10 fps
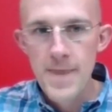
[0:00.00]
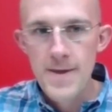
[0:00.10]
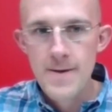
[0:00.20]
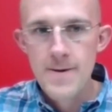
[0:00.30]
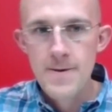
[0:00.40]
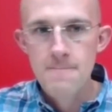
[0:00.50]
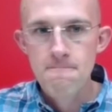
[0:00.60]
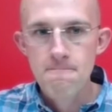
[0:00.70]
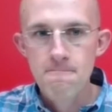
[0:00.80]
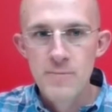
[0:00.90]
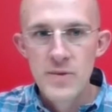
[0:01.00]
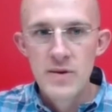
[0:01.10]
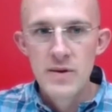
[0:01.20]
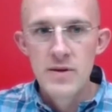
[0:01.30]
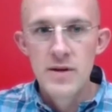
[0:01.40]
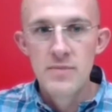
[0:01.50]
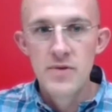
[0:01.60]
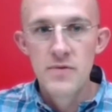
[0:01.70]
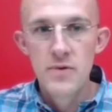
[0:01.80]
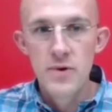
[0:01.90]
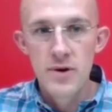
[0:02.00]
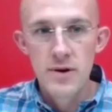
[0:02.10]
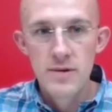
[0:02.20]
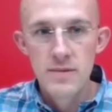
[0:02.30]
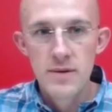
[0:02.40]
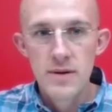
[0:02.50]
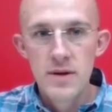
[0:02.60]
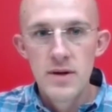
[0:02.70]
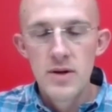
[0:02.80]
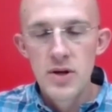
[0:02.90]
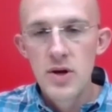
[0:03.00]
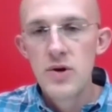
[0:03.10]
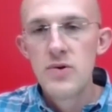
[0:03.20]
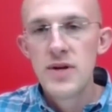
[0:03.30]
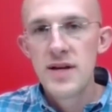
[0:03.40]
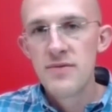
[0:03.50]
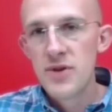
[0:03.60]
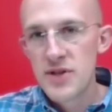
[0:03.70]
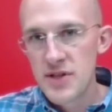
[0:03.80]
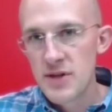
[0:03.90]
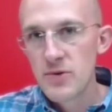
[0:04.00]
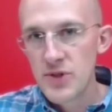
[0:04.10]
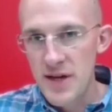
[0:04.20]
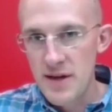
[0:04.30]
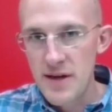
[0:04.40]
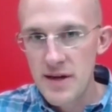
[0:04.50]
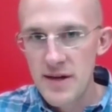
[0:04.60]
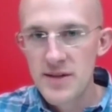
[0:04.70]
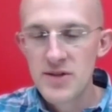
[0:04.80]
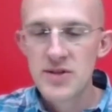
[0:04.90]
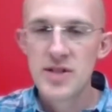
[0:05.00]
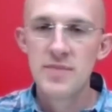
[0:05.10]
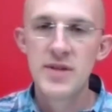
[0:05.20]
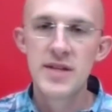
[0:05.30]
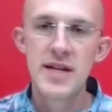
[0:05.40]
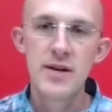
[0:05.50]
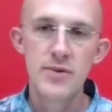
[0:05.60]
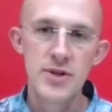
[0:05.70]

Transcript: Number 4, code every single day. And this is something that I really